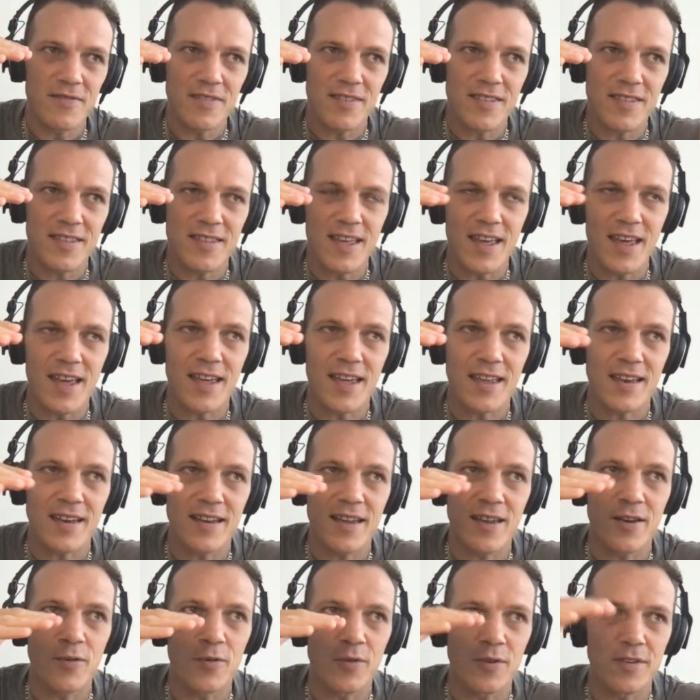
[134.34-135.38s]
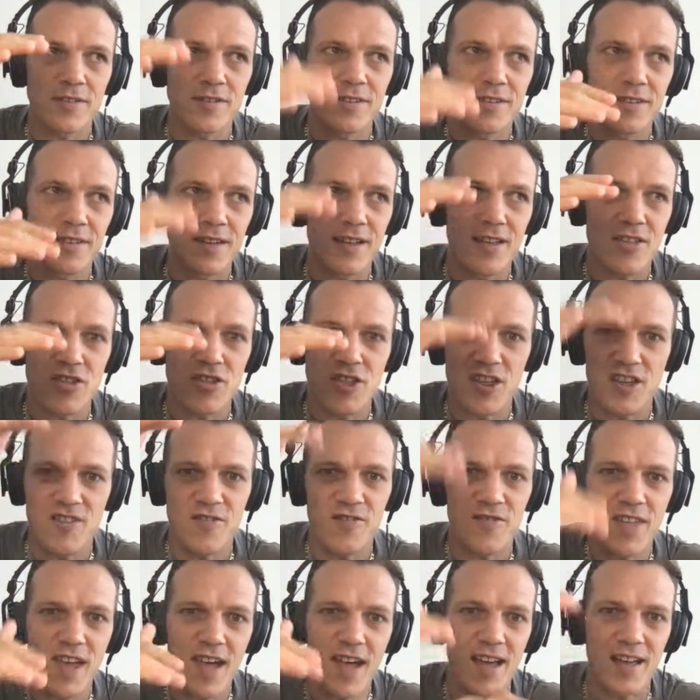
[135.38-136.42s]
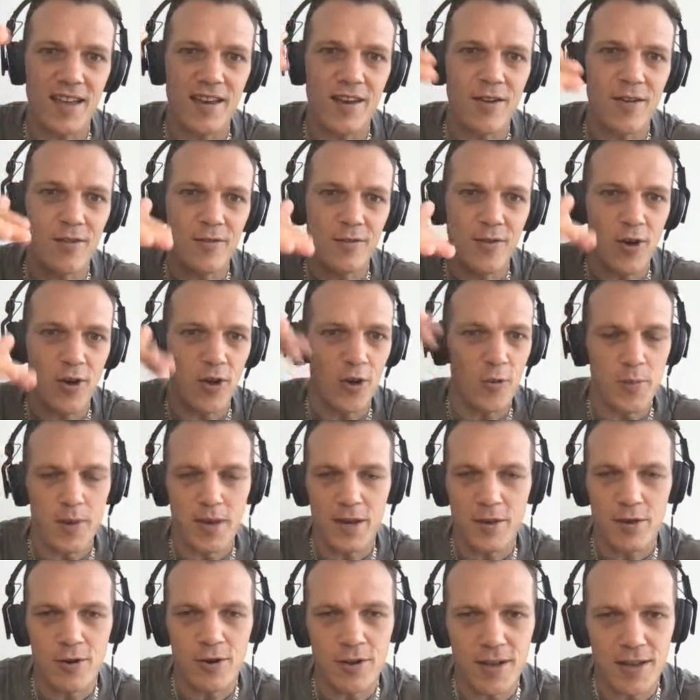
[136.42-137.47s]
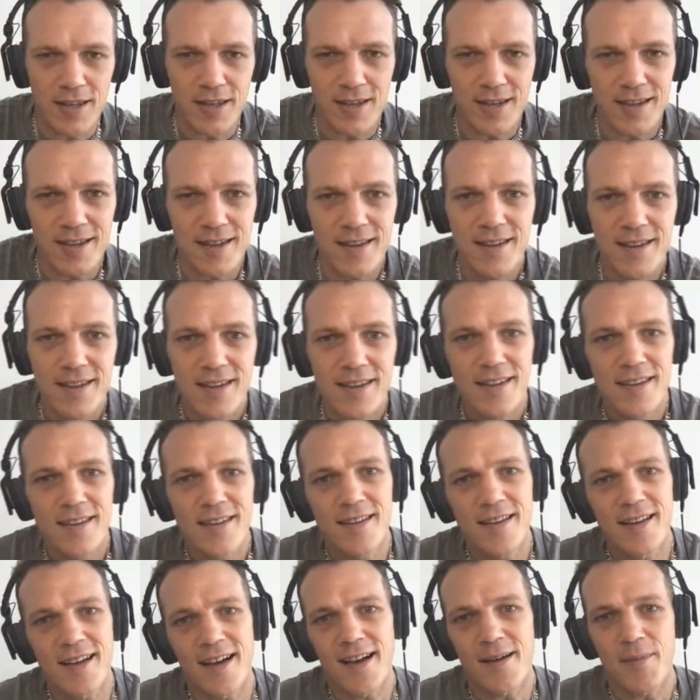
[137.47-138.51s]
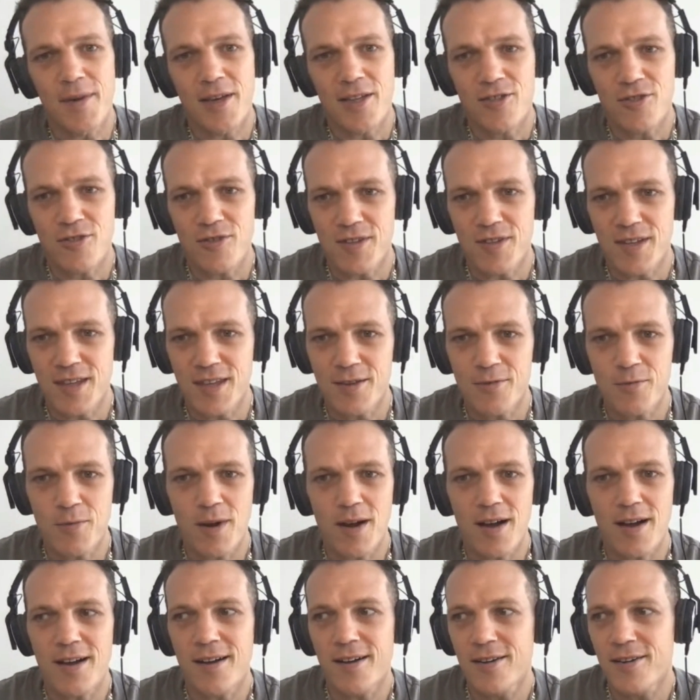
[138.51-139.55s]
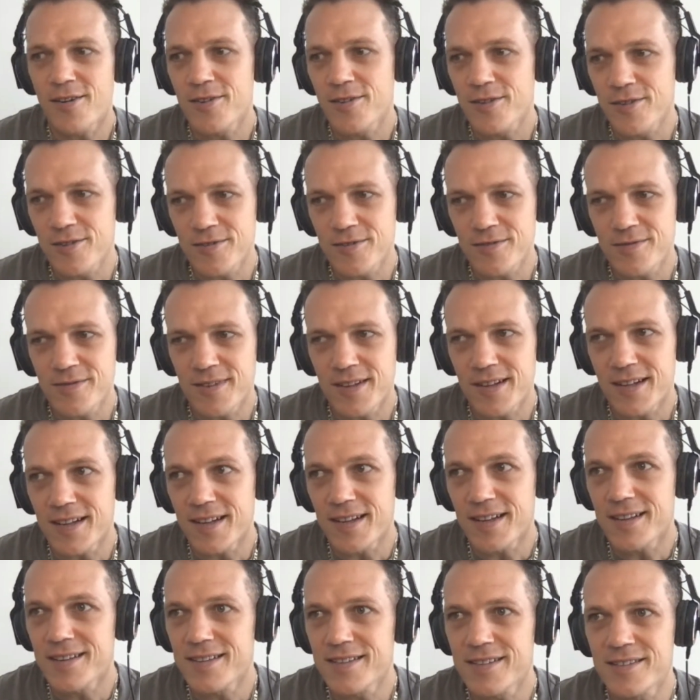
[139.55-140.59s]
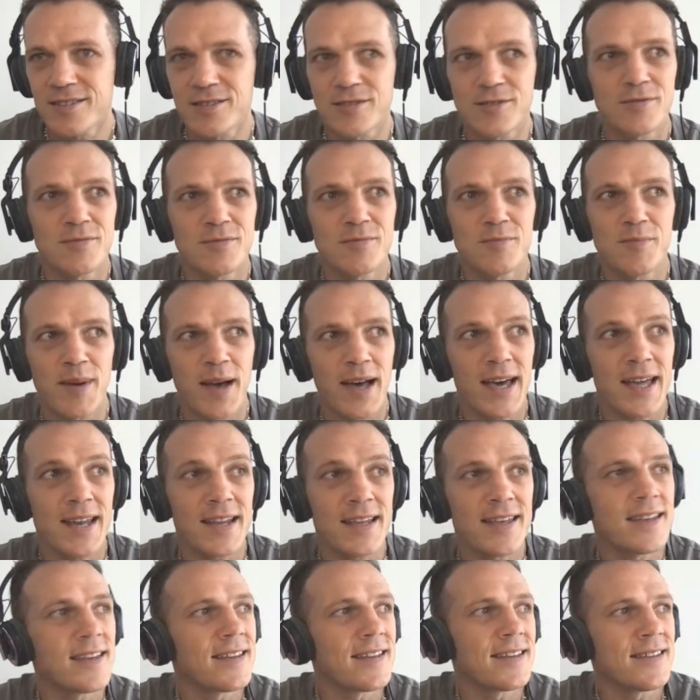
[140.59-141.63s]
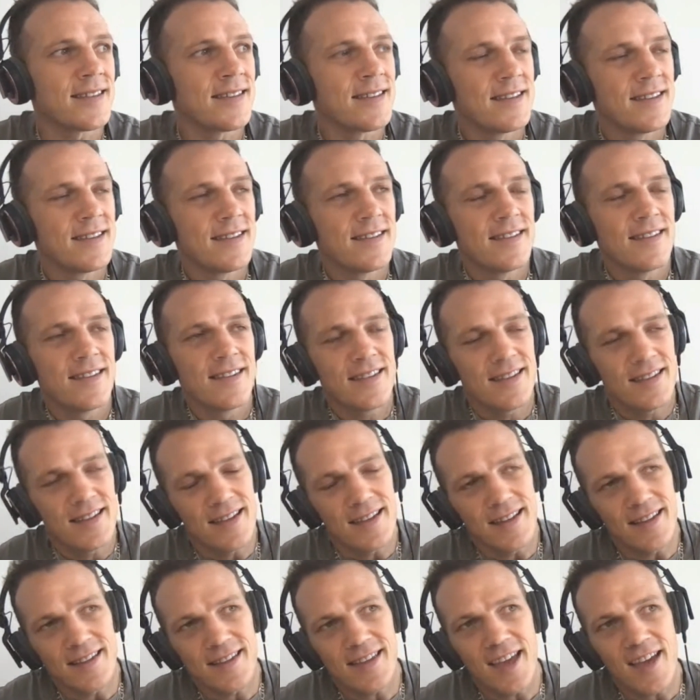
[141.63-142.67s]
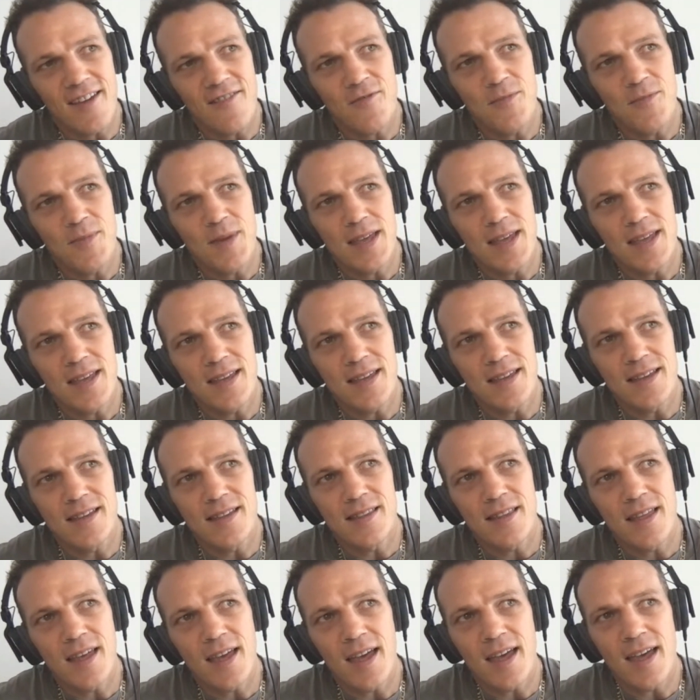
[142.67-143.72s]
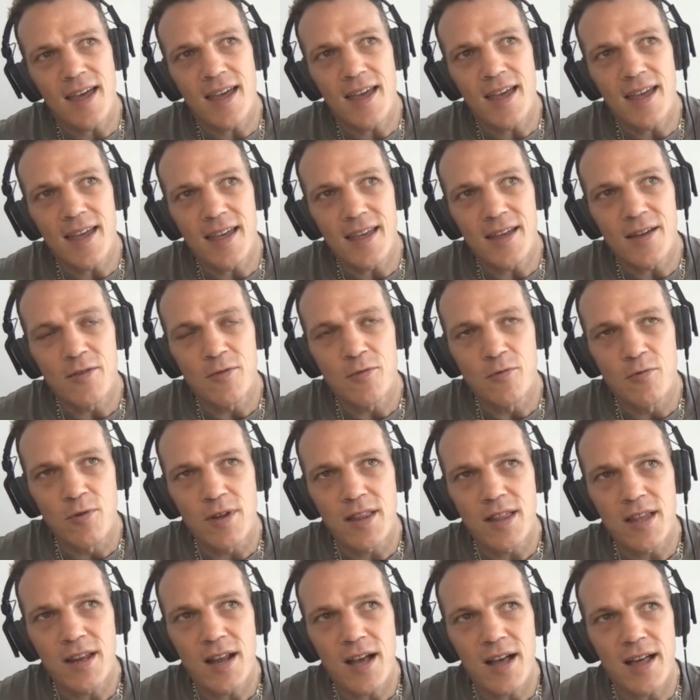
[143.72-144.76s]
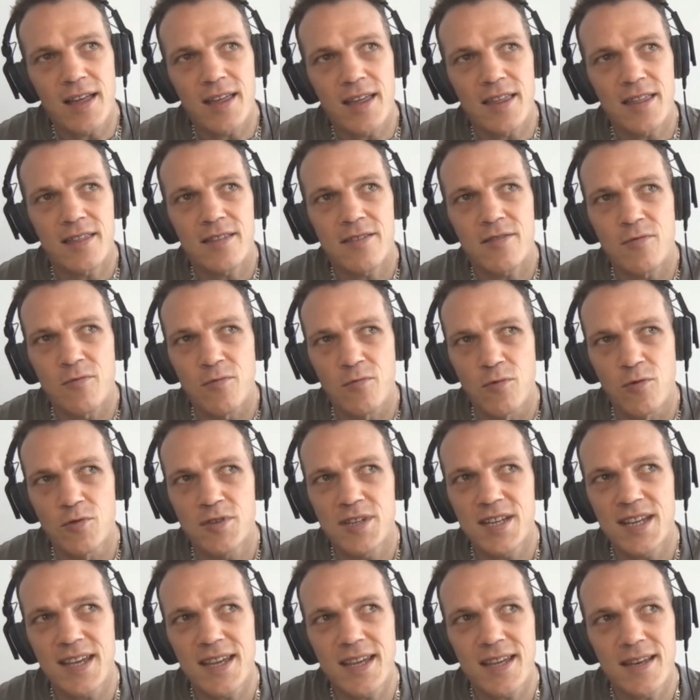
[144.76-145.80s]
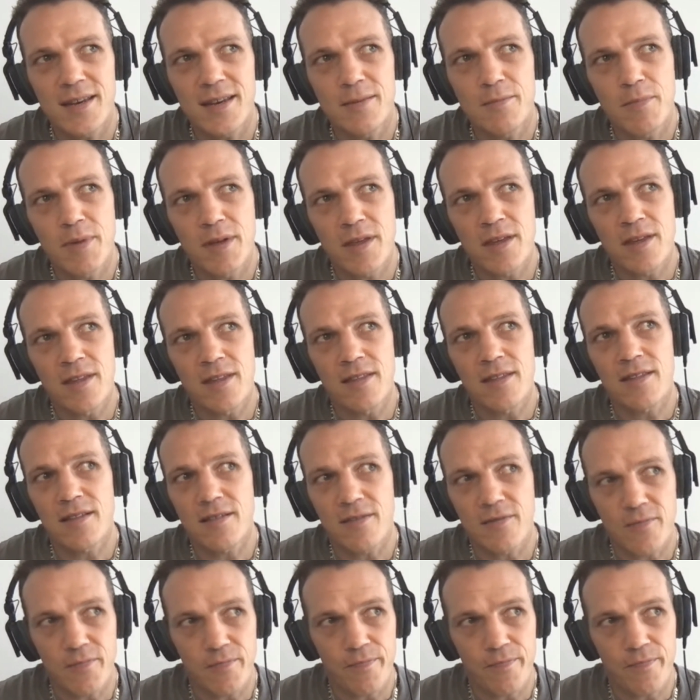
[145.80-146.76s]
set in order to achieve that. You know, go to bed early, uh, make sure you eat well, uh, don't potty. It gave me a really nice routine because,